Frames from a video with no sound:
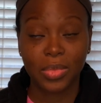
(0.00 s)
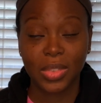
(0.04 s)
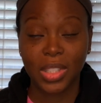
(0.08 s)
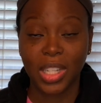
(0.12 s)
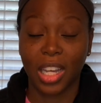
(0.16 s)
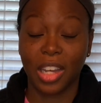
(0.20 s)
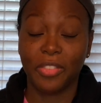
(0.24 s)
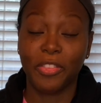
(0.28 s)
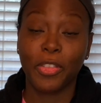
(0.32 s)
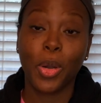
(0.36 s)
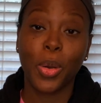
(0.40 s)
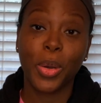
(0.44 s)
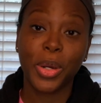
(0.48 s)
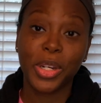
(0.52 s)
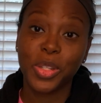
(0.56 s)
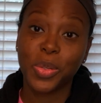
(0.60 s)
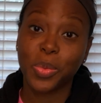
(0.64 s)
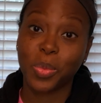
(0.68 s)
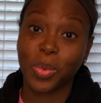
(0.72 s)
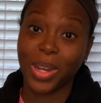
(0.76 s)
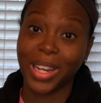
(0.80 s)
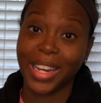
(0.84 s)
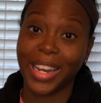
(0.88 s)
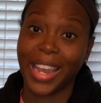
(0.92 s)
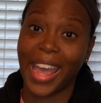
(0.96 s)
Of course,
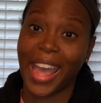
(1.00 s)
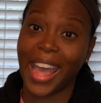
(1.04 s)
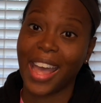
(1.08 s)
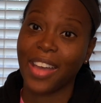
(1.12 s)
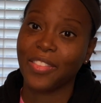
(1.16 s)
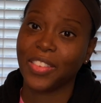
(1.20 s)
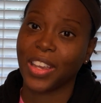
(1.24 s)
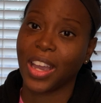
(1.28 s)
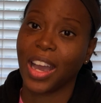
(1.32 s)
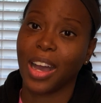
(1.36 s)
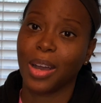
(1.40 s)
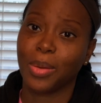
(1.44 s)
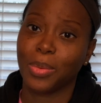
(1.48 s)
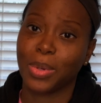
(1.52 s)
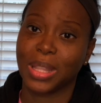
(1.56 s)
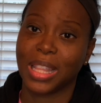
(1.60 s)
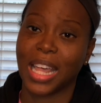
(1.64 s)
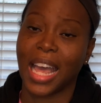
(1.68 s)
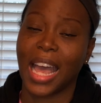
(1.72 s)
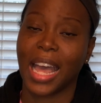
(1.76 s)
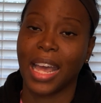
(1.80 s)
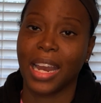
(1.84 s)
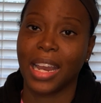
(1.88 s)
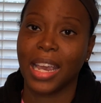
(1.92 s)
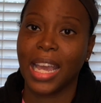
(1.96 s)
one caveat with
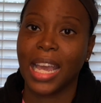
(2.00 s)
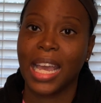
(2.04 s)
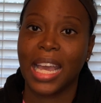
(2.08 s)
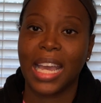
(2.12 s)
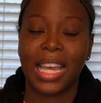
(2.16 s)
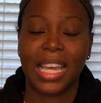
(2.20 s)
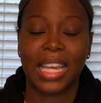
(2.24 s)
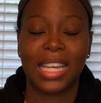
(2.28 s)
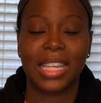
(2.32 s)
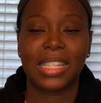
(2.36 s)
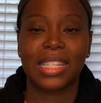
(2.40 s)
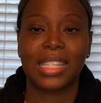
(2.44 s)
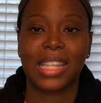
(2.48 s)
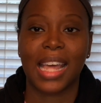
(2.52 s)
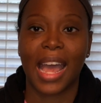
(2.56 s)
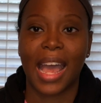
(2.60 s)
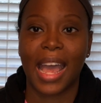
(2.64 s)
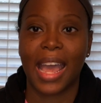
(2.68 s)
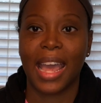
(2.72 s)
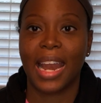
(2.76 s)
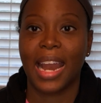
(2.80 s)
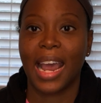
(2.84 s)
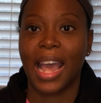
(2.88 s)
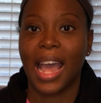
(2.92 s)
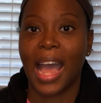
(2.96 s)
that is
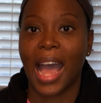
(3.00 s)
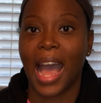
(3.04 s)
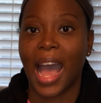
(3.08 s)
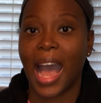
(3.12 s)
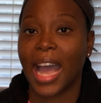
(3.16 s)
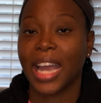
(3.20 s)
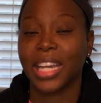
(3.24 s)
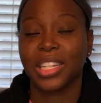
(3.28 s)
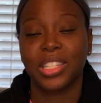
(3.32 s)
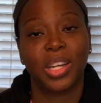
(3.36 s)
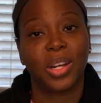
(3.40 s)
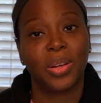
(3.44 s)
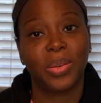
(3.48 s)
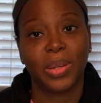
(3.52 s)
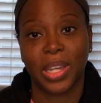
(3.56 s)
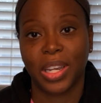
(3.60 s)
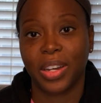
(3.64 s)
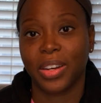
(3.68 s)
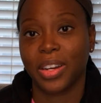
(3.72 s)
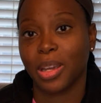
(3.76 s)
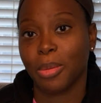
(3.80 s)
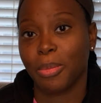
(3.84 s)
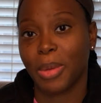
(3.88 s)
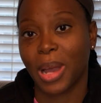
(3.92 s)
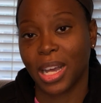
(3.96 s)
that I don't
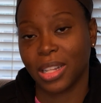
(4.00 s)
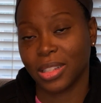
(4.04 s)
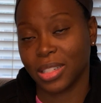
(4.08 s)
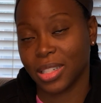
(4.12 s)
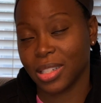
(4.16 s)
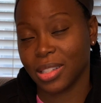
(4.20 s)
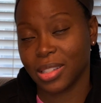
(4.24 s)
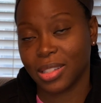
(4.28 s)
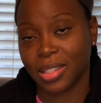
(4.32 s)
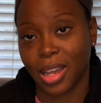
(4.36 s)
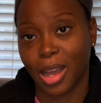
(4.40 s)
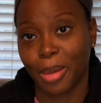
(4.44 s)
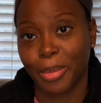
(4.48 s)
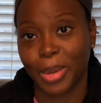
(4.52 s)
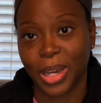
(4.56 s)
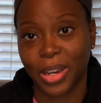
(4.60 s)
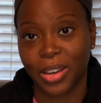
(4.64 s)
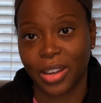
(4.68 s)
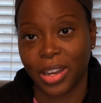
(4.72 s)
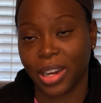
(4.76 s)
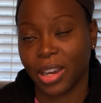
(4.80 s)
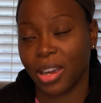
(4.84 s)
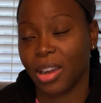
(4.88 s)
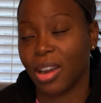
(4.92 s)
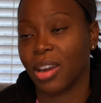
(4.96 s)
carry a balance on my
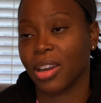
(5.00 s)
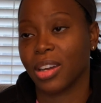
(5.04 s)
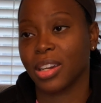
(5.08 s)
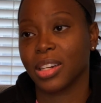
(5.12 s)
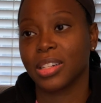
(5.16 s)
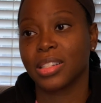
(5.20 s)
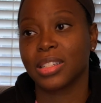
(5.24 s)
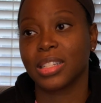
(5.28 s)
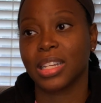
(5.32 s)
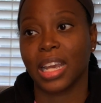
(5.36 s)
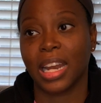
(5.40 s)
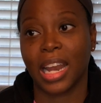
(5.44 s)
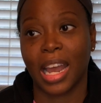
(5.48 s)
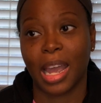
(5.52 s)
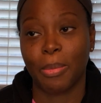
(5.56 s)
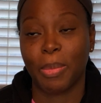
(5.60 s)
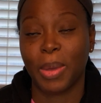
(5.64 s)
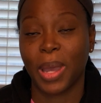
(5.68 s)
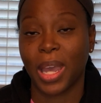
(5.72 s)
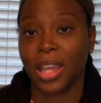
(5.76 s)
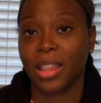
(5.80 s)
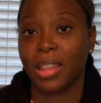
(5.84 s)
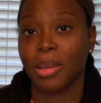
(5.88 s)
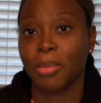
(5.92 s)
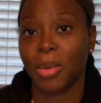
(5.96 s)
credit cards and I
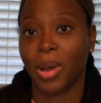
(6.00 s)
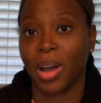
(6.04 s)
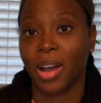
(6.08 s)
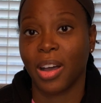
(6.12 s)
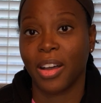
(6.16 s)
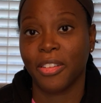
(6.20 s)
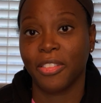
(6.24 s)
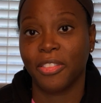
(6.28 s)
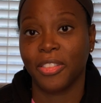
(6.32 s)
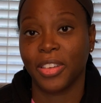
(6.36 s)
pay them off